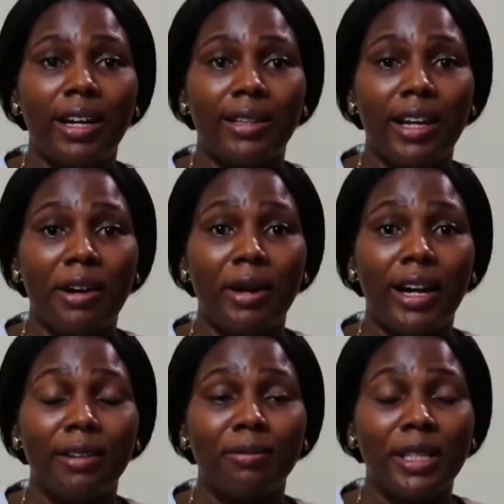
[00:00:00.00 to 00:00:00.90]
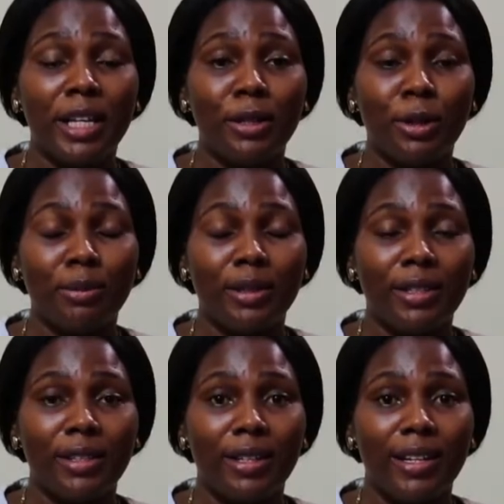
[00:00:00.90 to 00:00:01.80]
There are
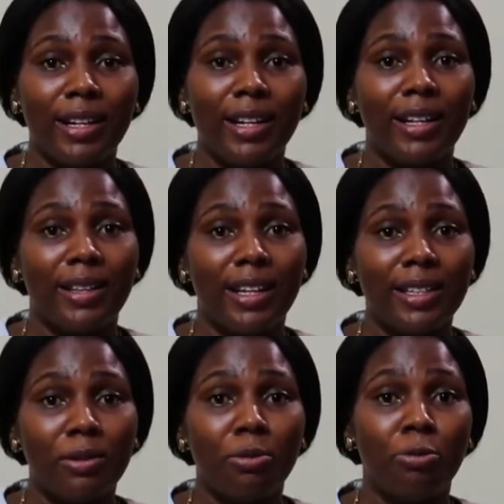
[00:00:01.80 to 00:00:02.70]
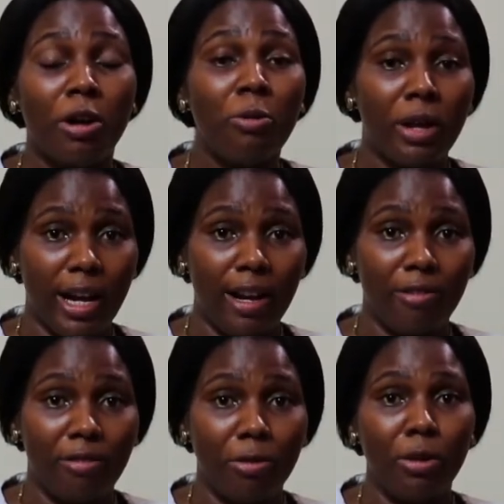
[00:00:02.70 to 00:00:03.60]
symptoms that when we
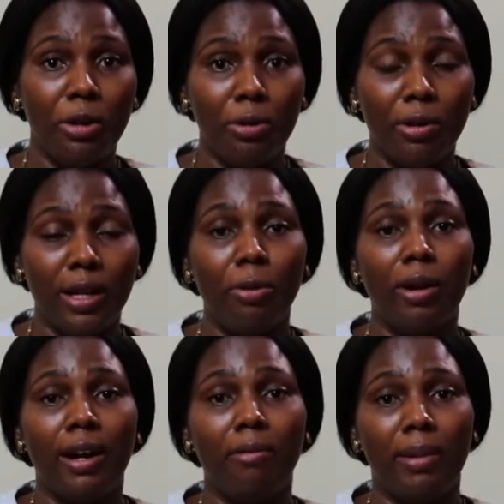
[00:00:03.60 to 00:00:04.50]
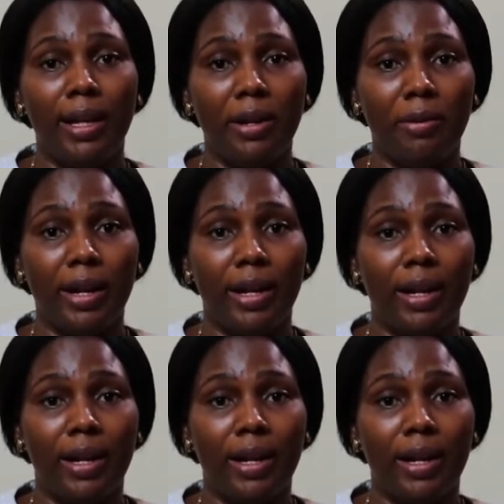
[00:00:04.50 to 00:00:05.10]
know that we'll have malaria.